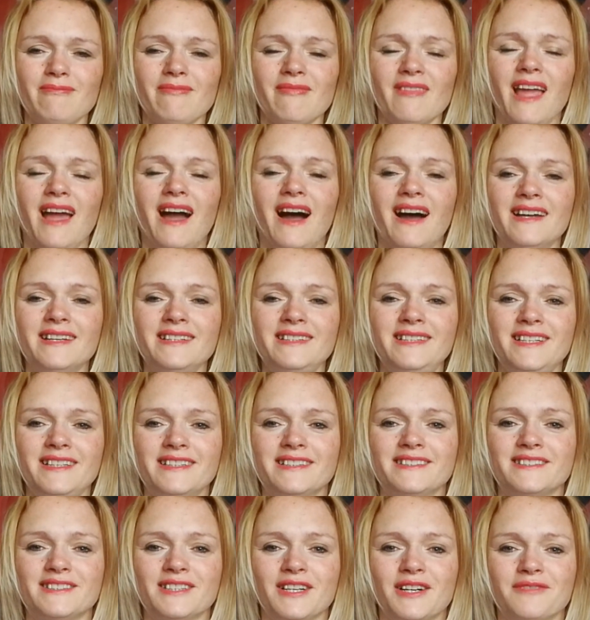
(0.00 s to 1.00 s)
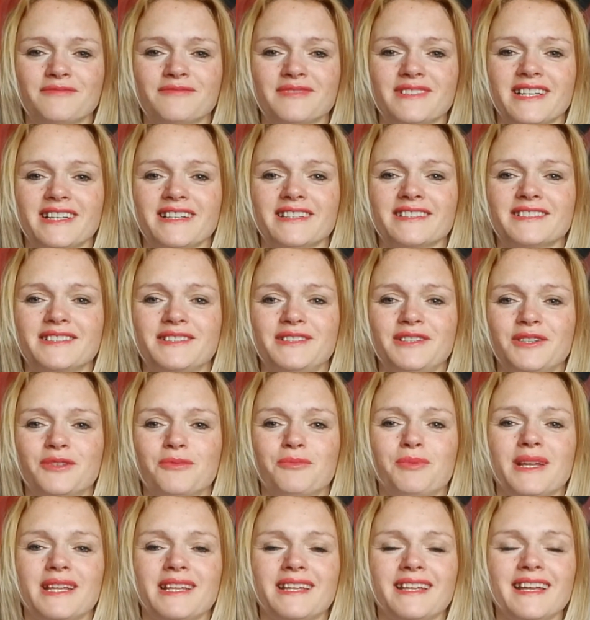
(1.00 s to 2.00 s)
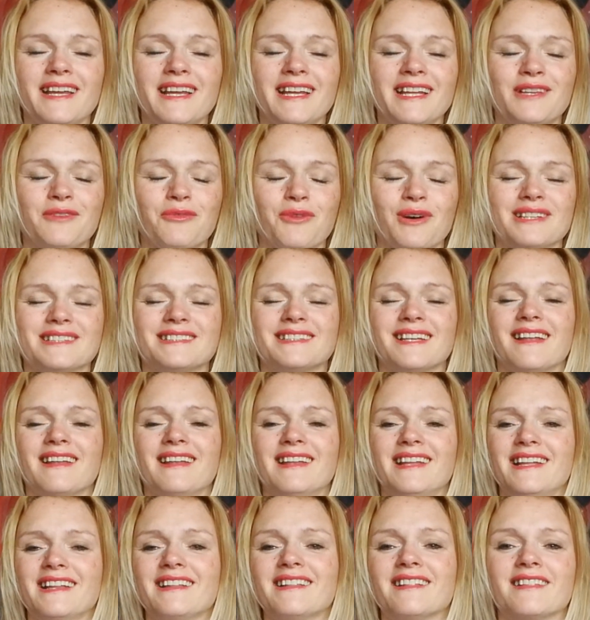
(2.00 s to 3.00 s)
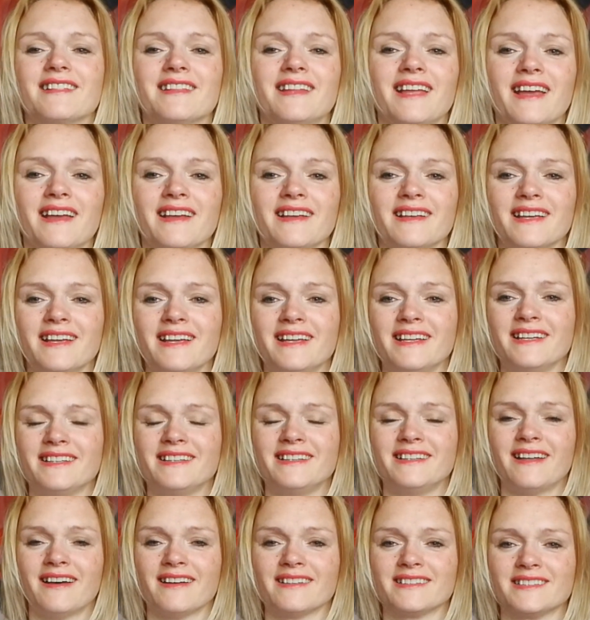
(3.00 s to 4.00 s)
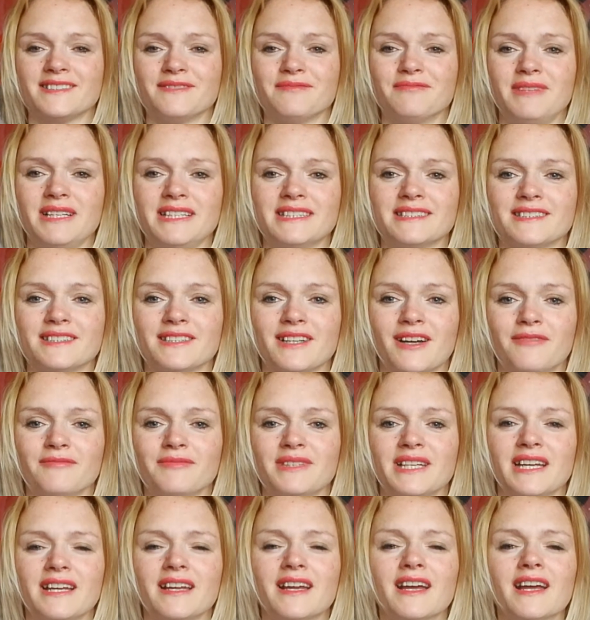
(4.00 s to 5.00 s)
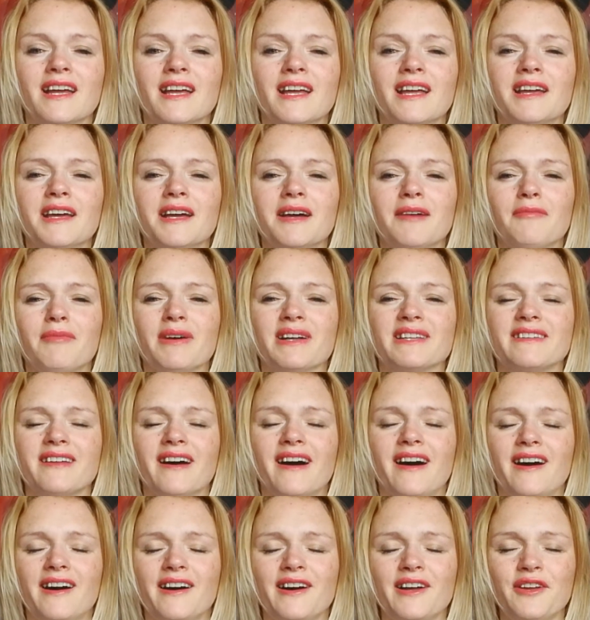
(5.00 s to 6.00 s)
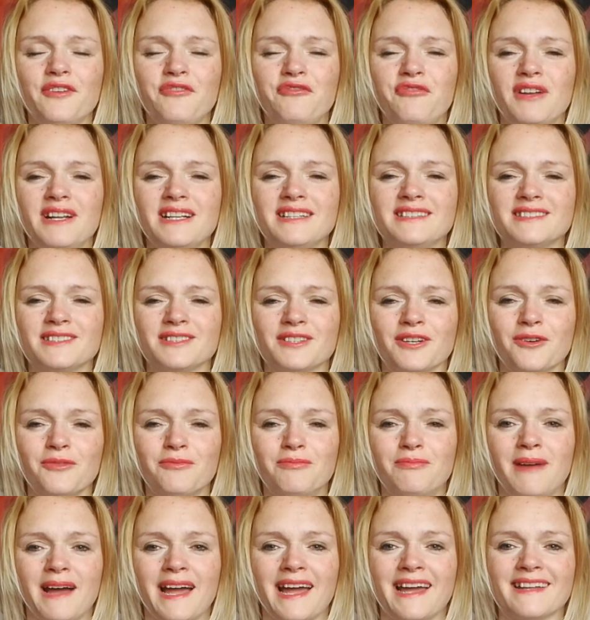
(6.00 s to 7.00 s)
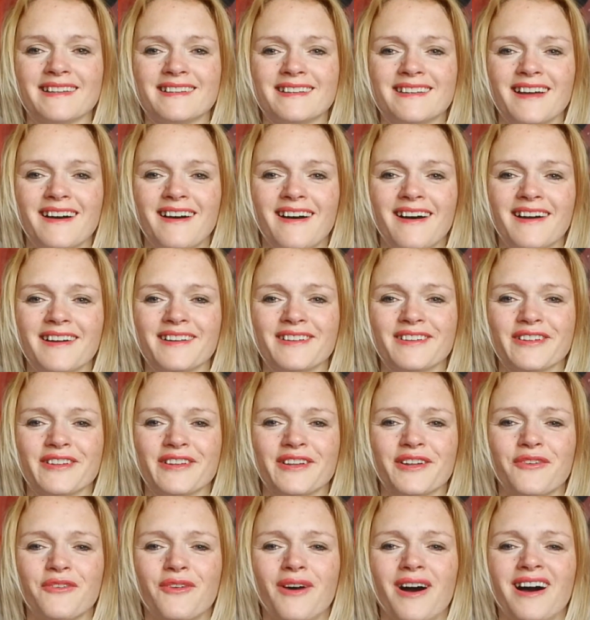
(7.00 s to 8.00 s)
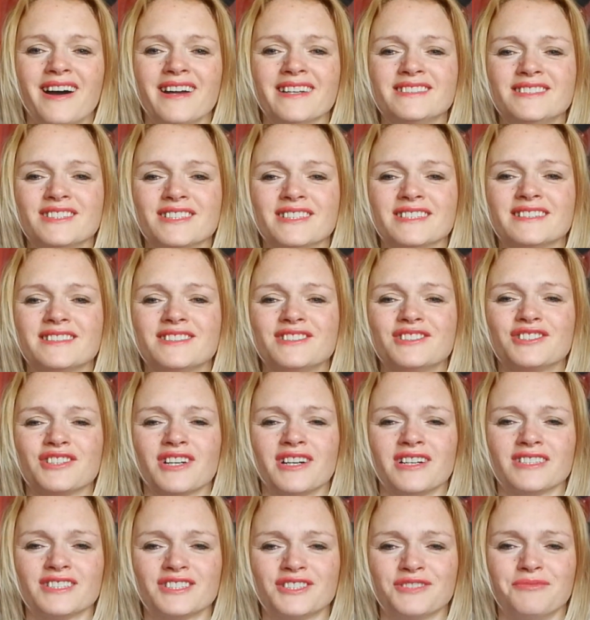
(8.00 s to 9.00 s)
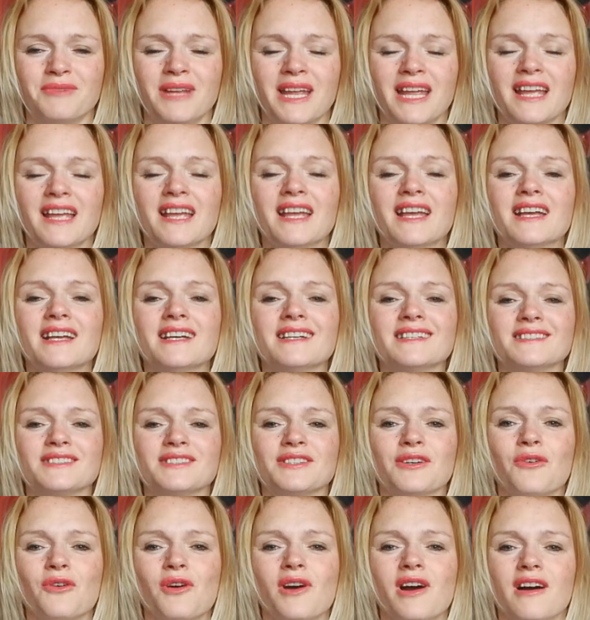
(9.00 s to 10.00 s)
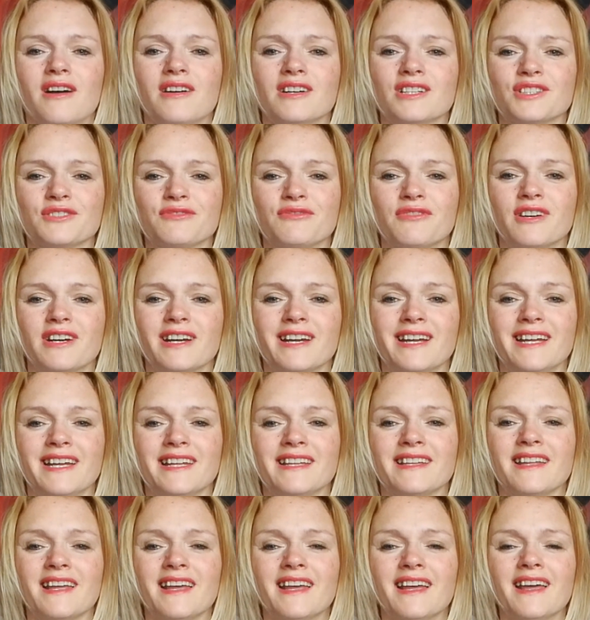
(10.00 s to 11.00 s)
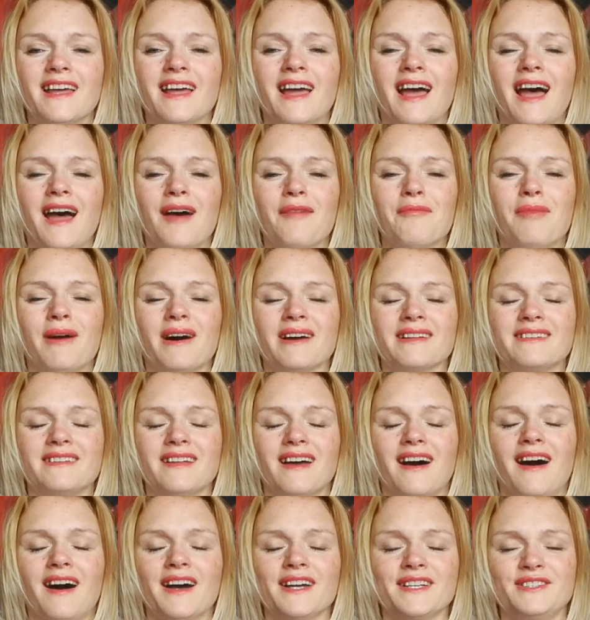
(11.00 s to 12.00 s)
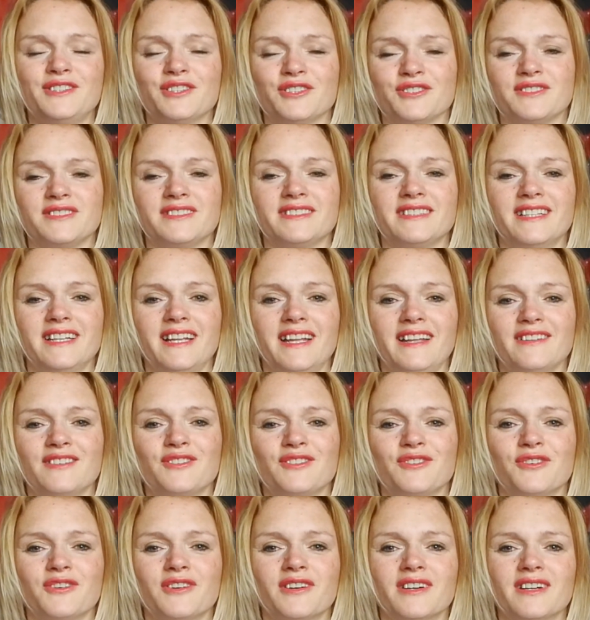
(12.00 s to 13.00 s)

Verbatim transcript: I did something stupid. It was a little thing. It doesn't mean something, but I feel so bad. I don't know. I just judge me so harsh for it, but I don't need to.